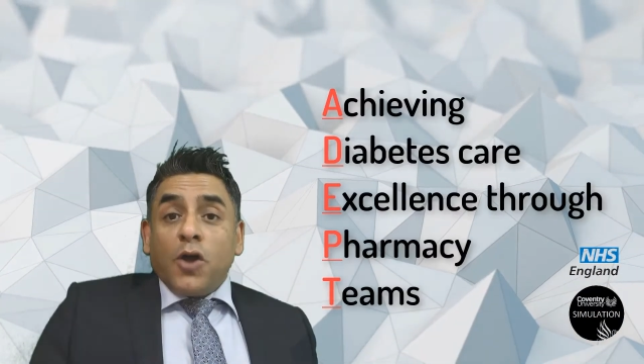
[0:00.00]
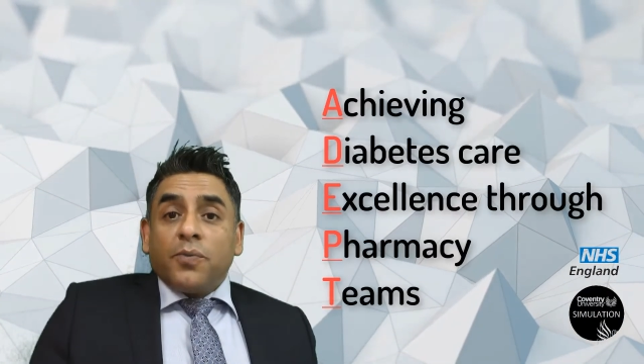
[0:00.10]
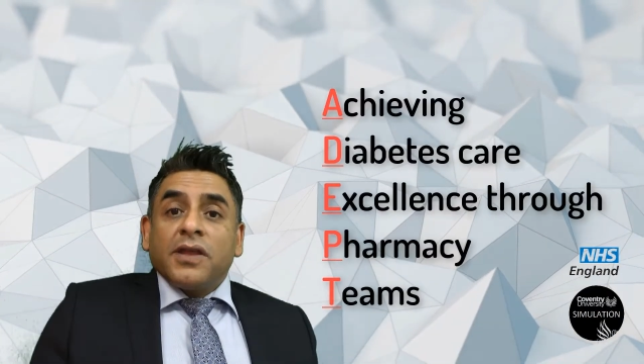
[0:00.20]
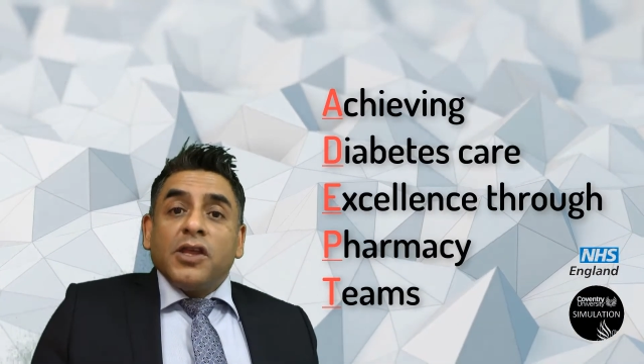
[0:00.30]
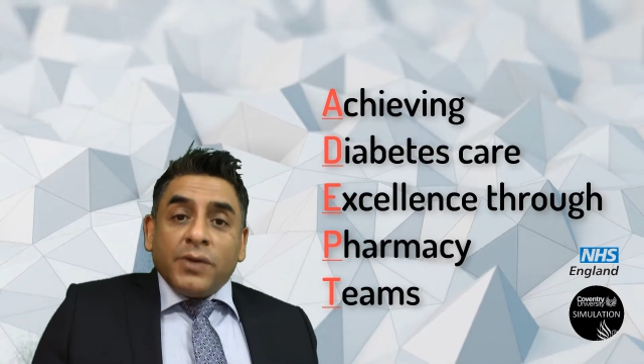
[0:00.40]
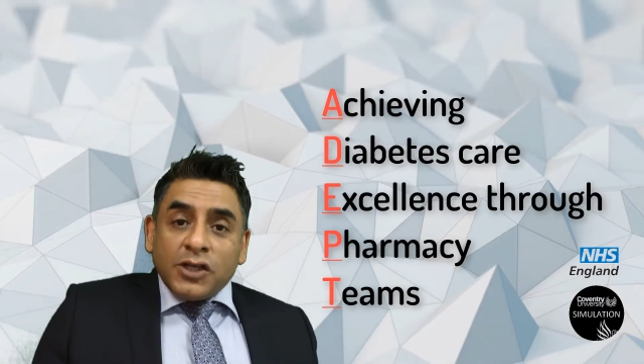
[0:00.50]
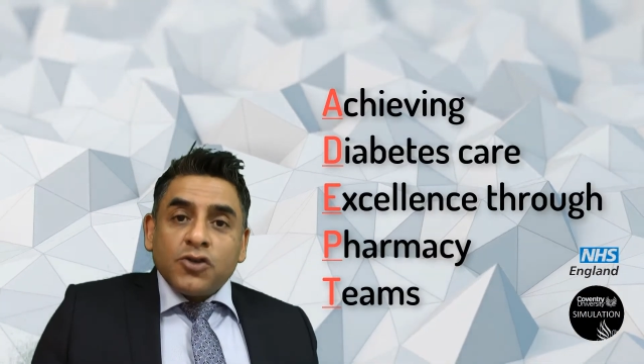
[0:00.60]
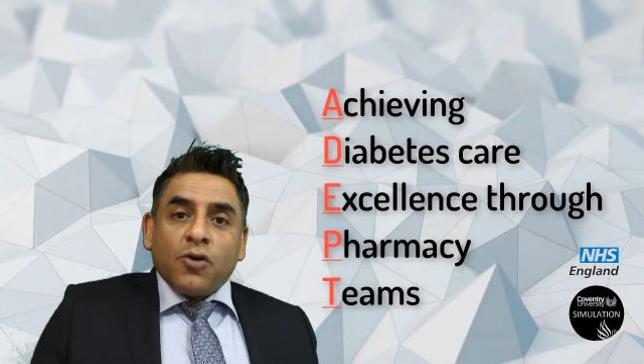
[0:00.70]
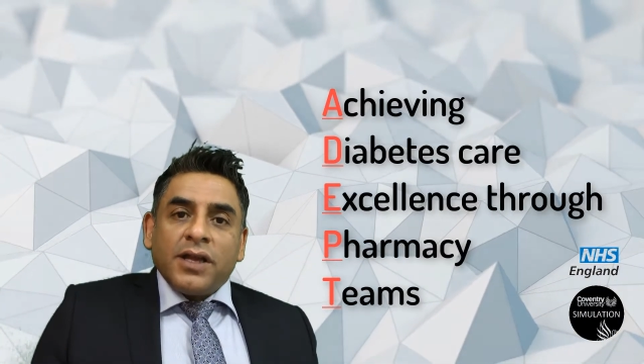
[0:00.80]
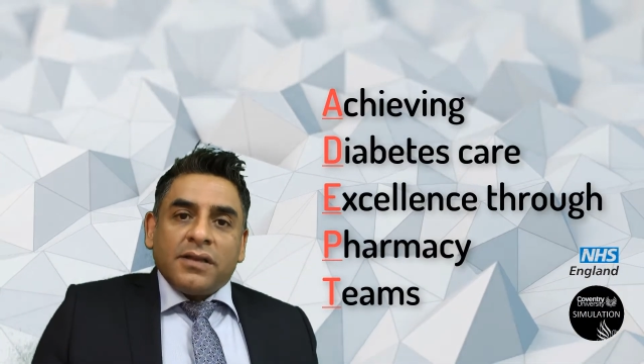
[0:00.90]
motivate people
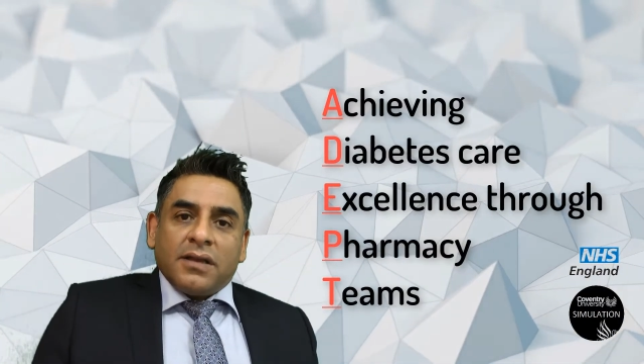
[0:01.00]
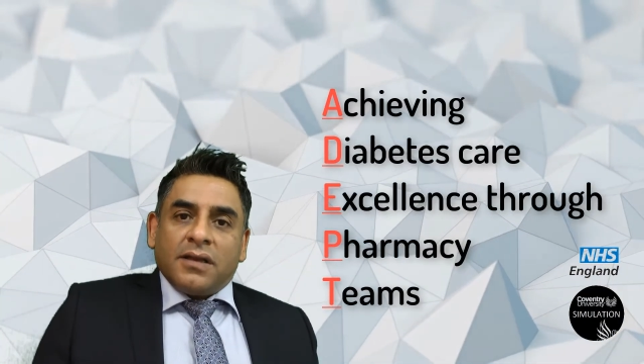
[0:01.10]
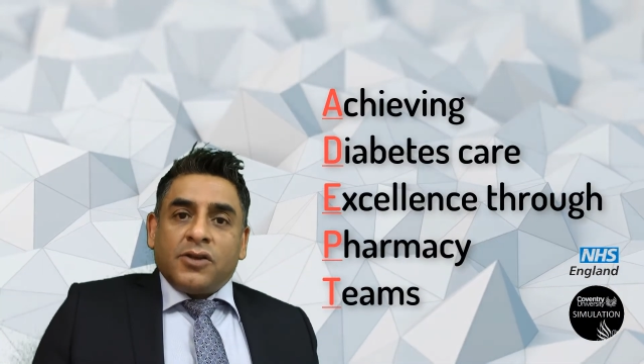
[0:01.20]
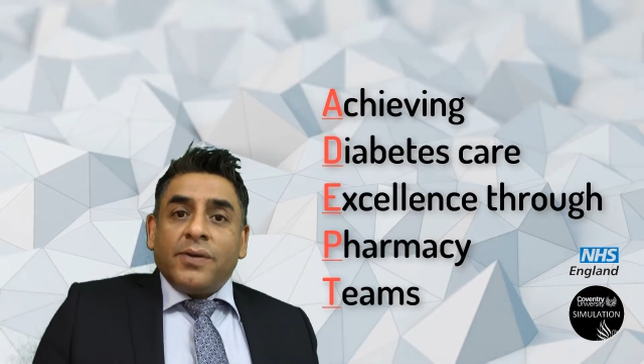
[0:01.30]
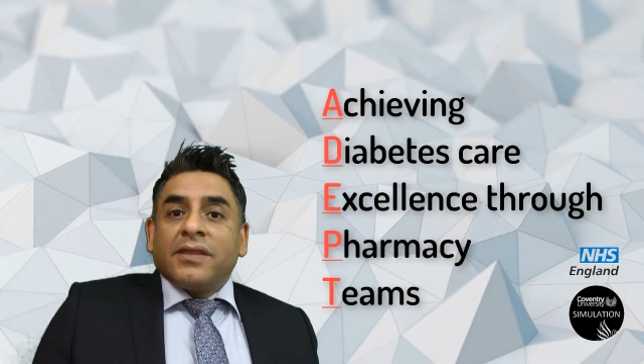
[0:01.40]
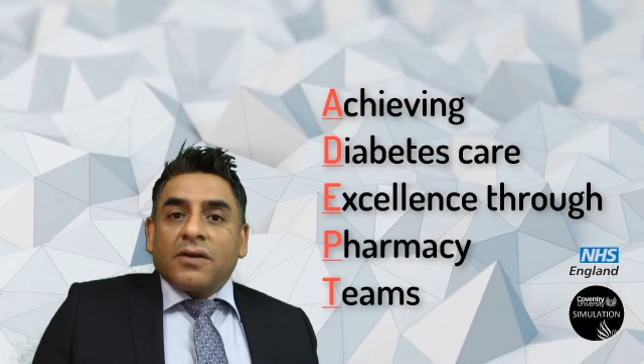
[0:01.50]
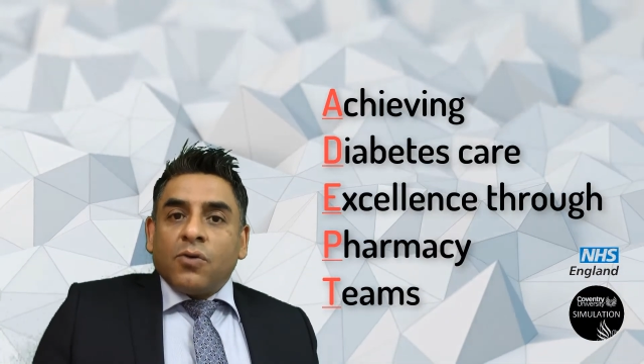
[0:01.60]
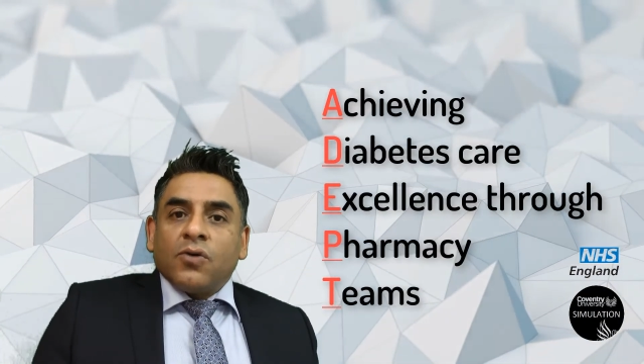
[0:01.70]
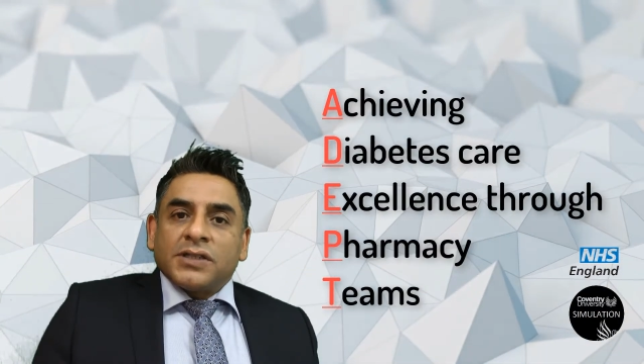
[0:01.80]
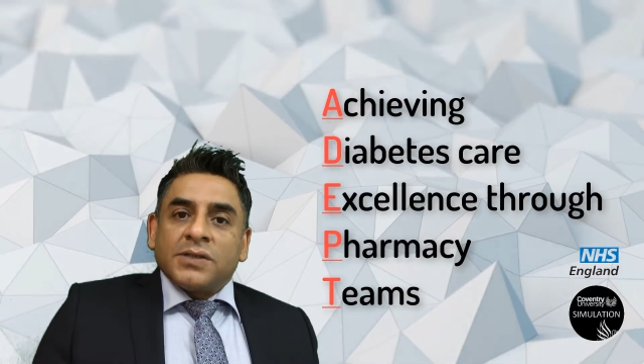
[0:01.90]
and engage with people, to
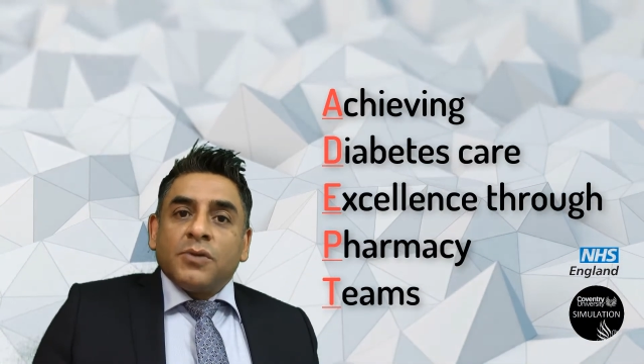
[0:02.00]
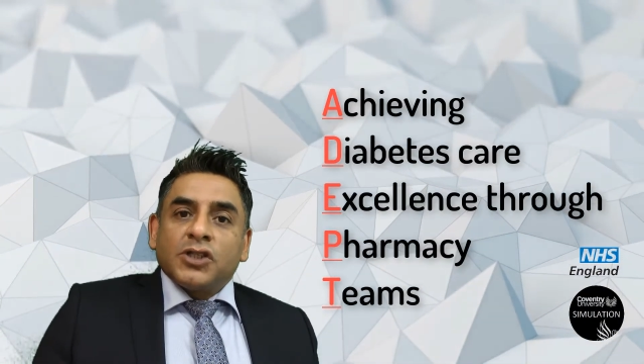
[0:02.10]
empower